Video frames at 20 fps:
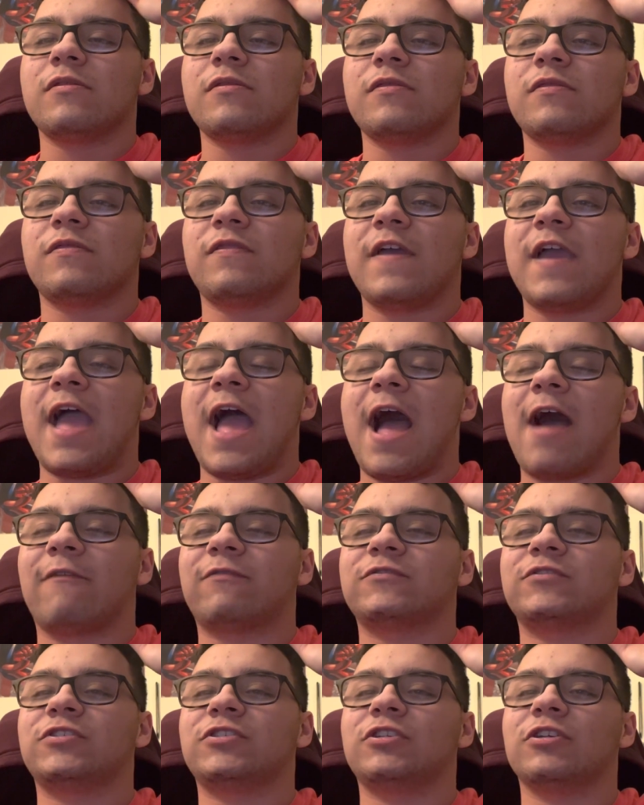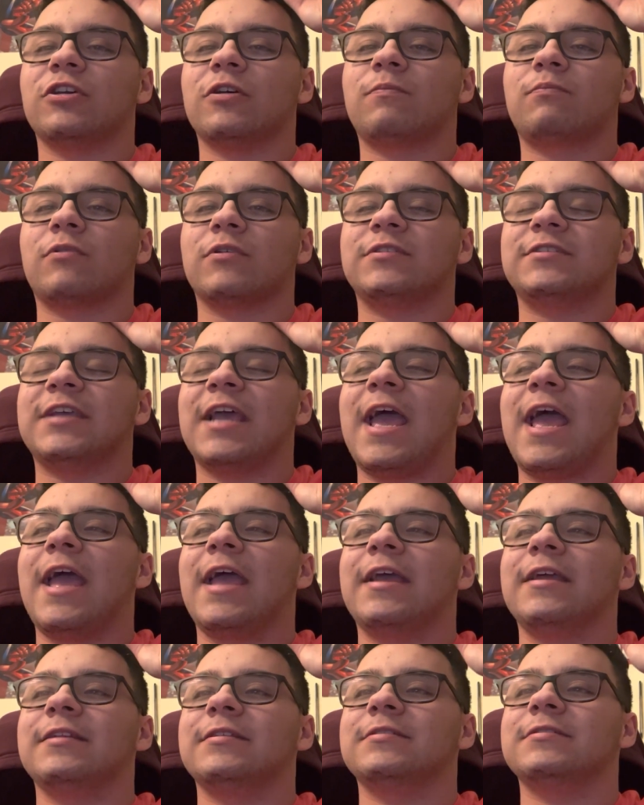they have to
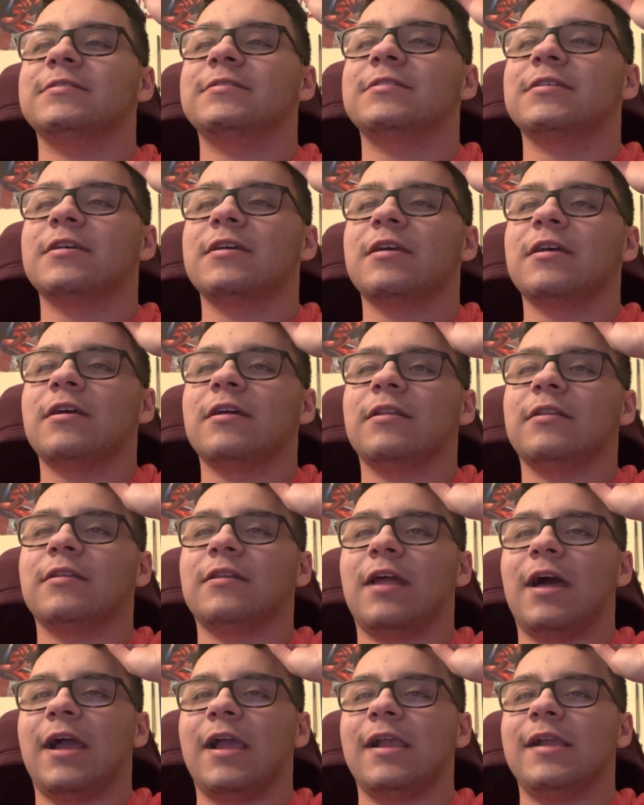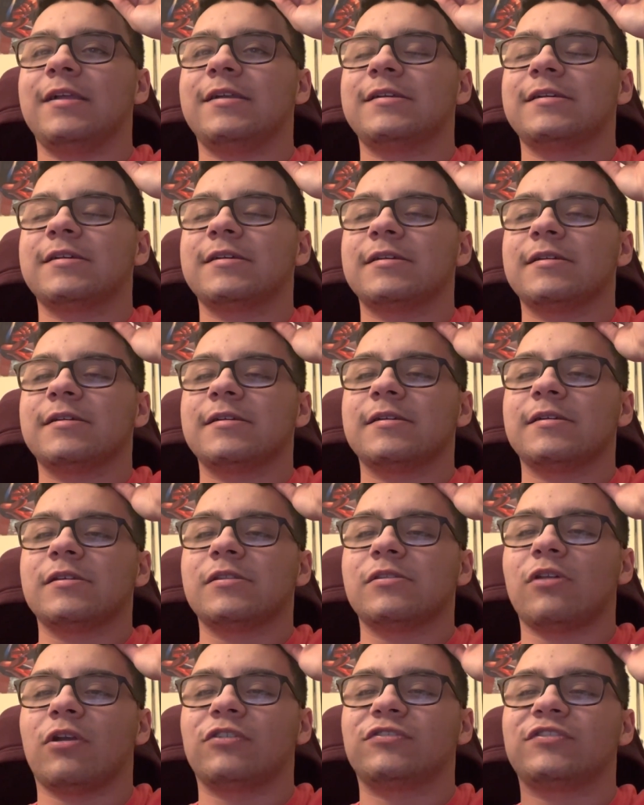pretend like
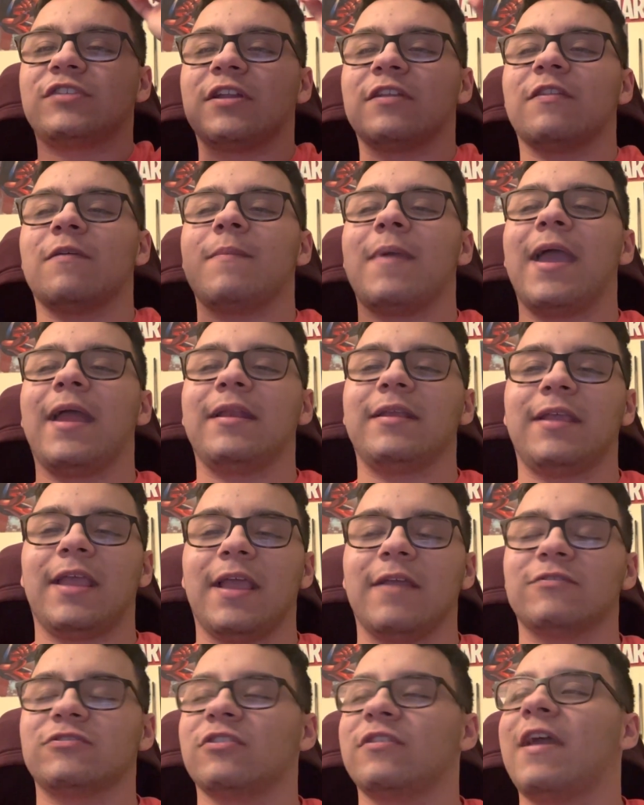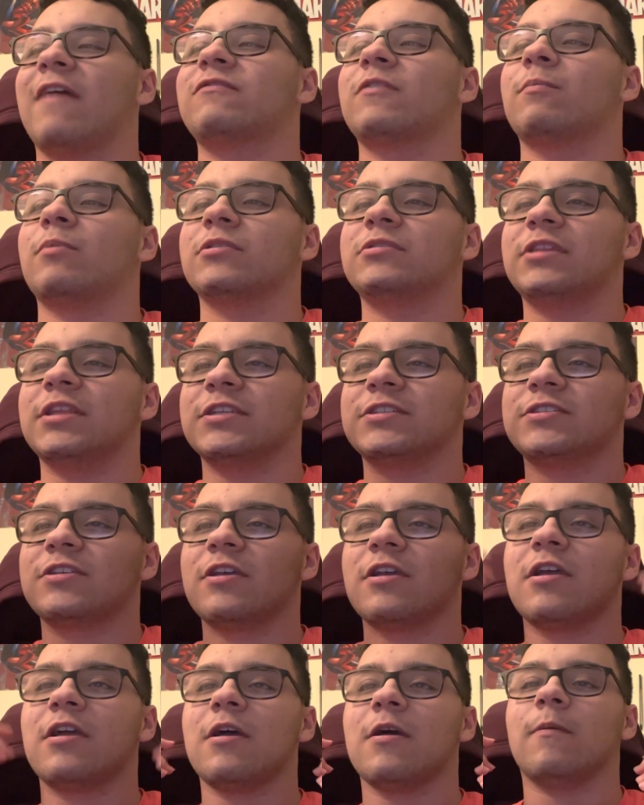they're still in the man cave. So they have to put this
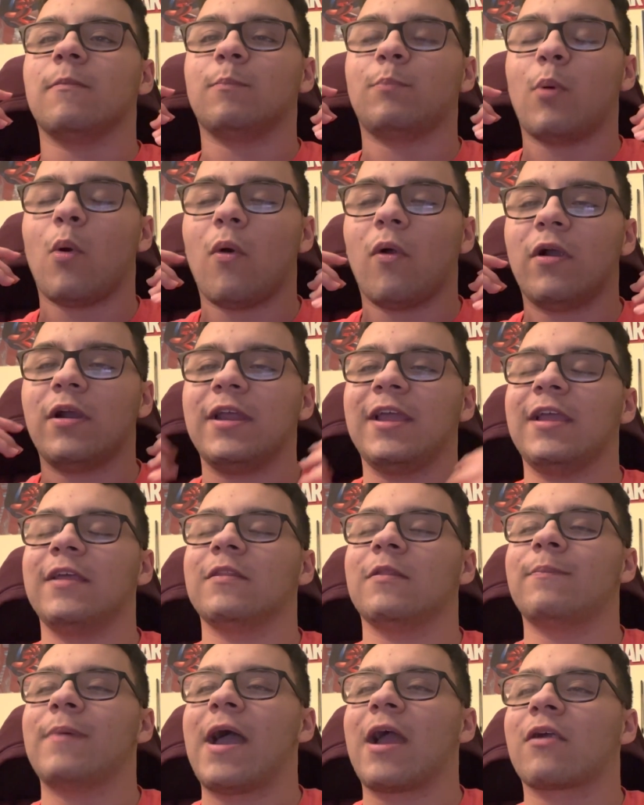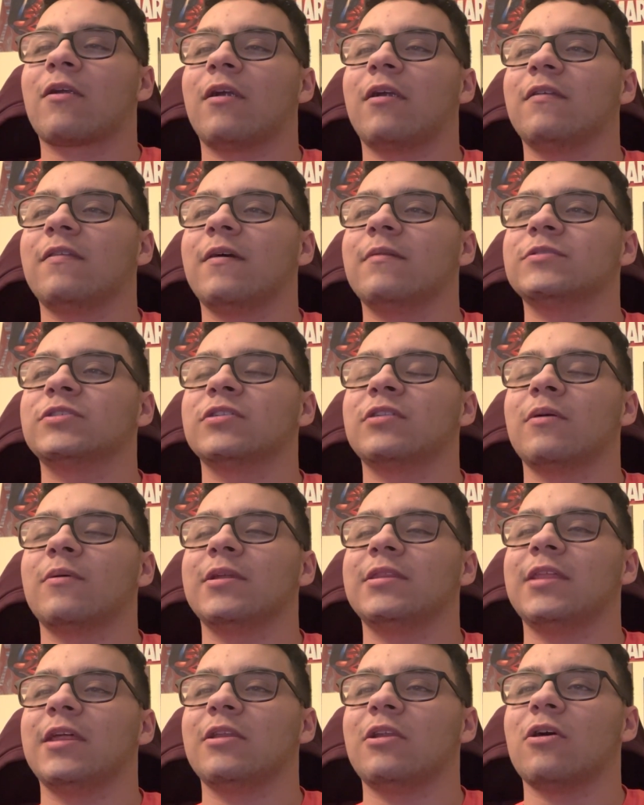board in the background of them so that
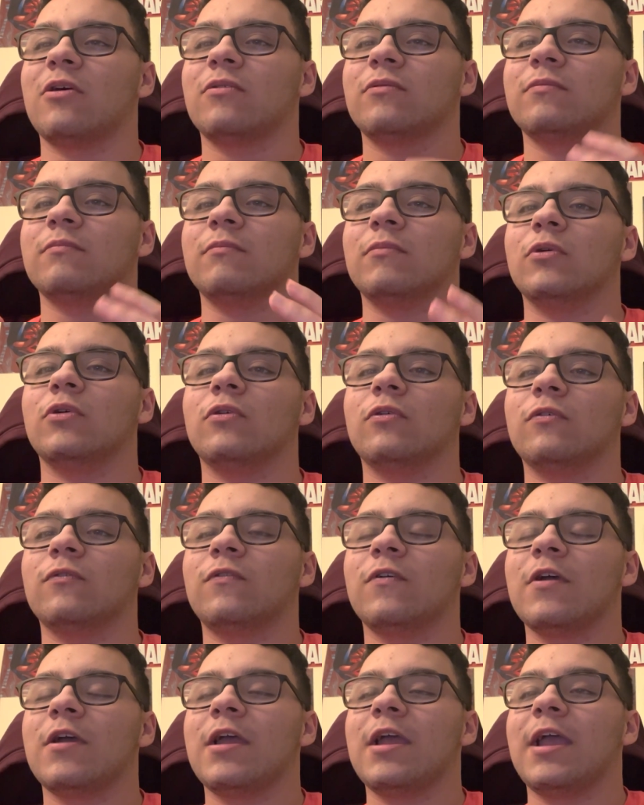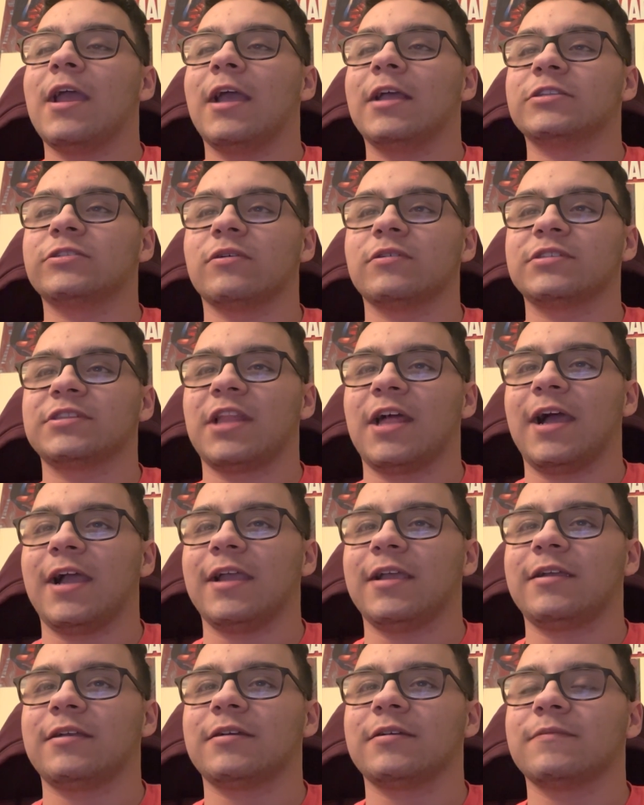way they don't move. And so it's
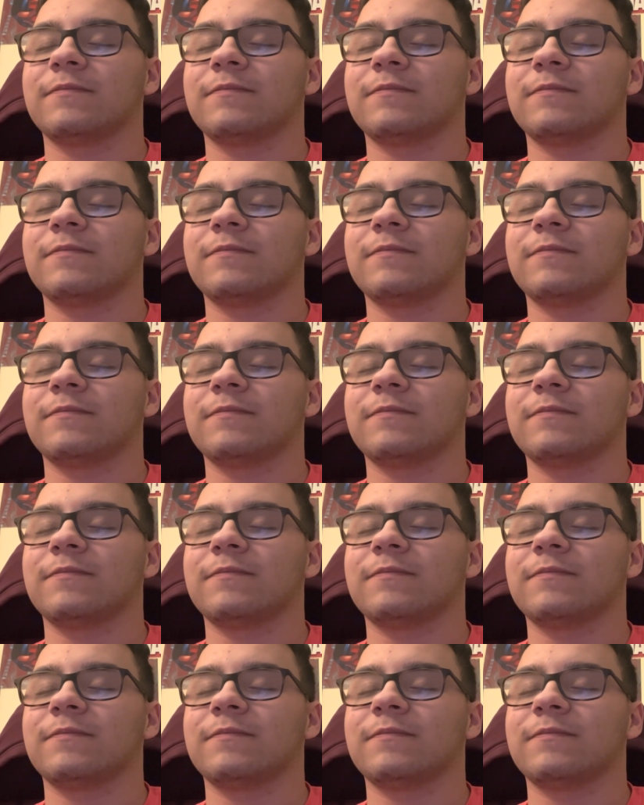like,